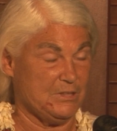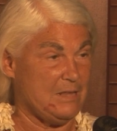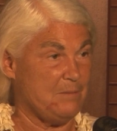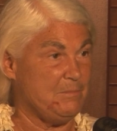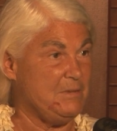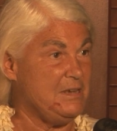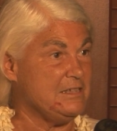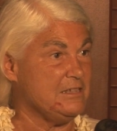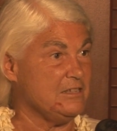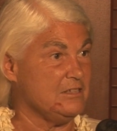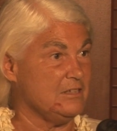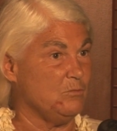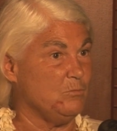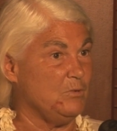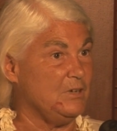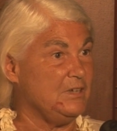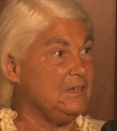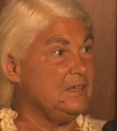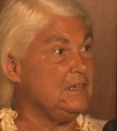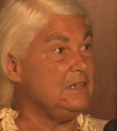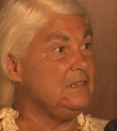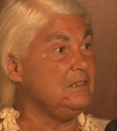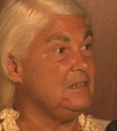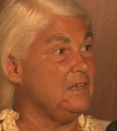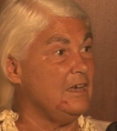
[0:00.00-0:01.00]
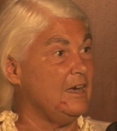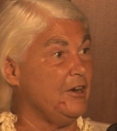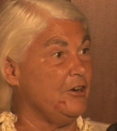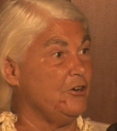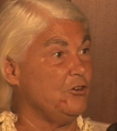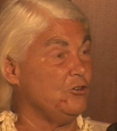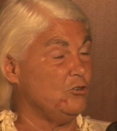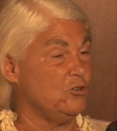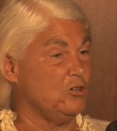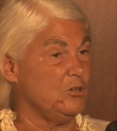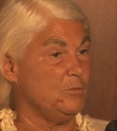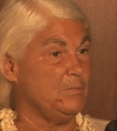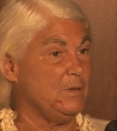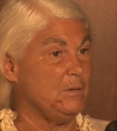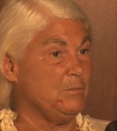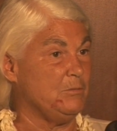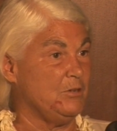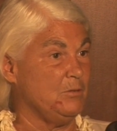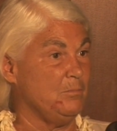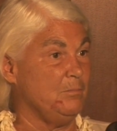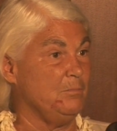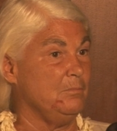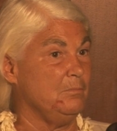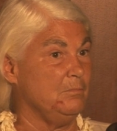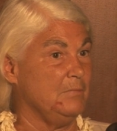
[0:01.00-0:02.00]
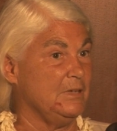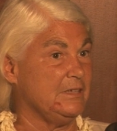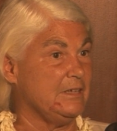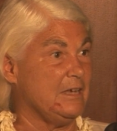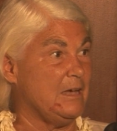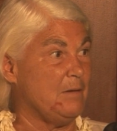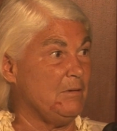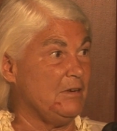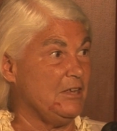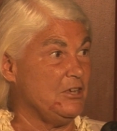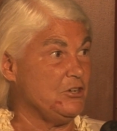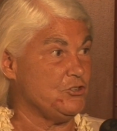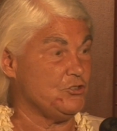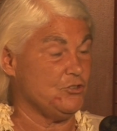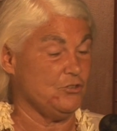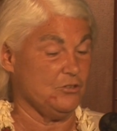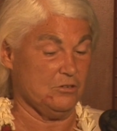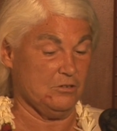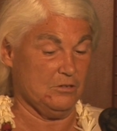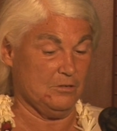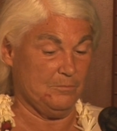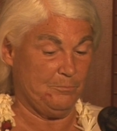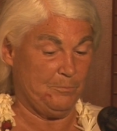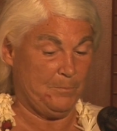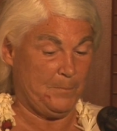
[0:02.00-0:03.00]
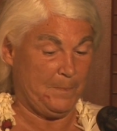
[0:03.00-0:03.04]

that means is that we need the iron in order to be able to metabolize sugar.